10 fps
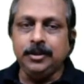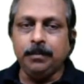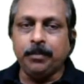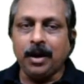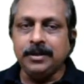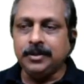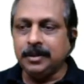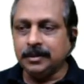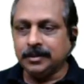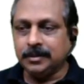
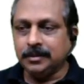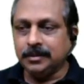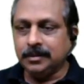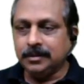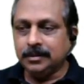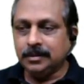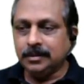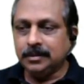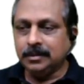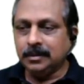prices.
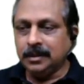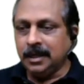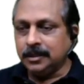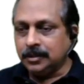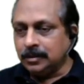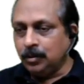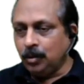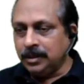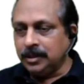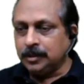Yes, who
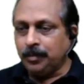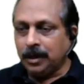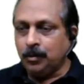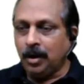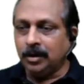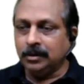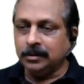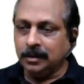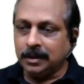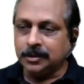is this
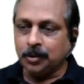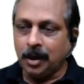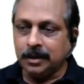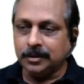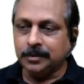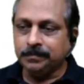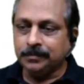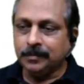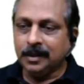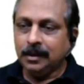Bhagwan? That's right.
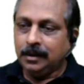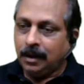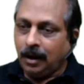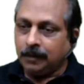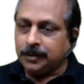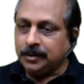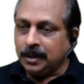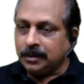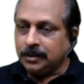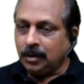After
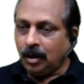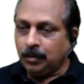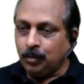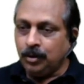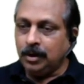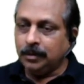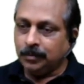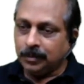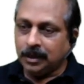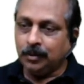that,
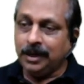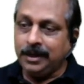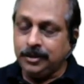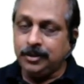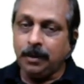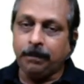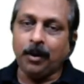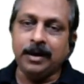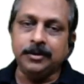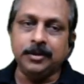Armugam, raise
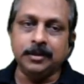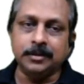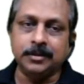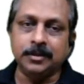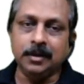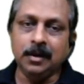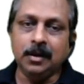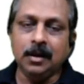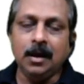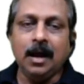prices,
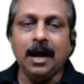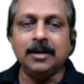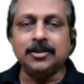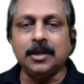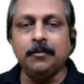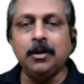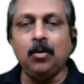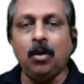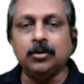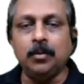as several
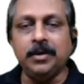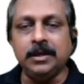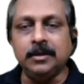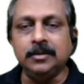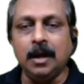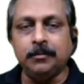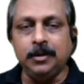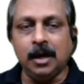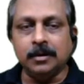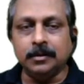automakers have
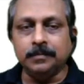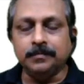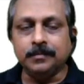done,